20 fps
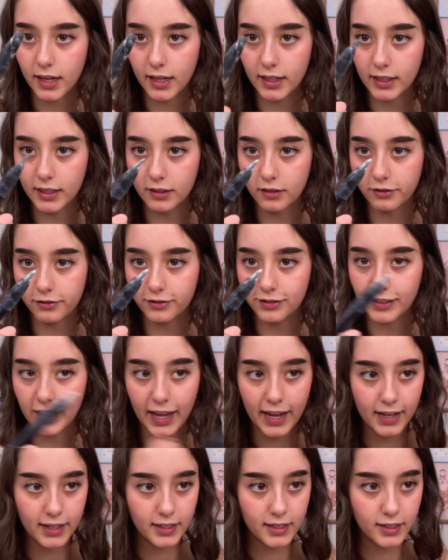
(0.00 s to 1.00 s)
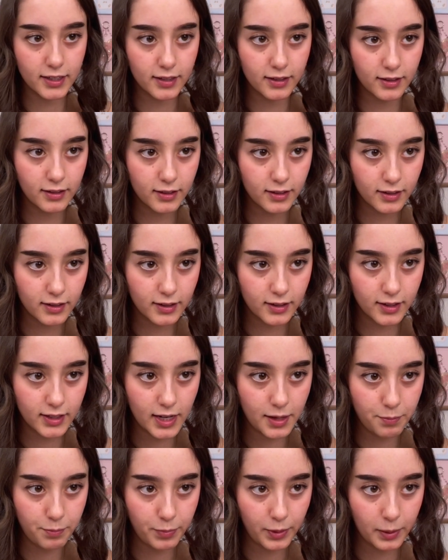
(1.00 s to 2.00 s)
a little flat
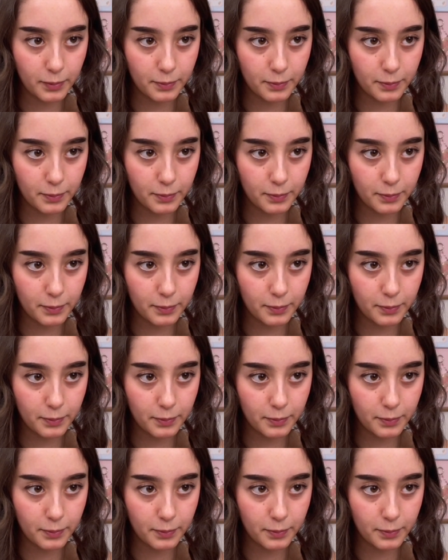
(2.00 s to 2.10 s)
tip,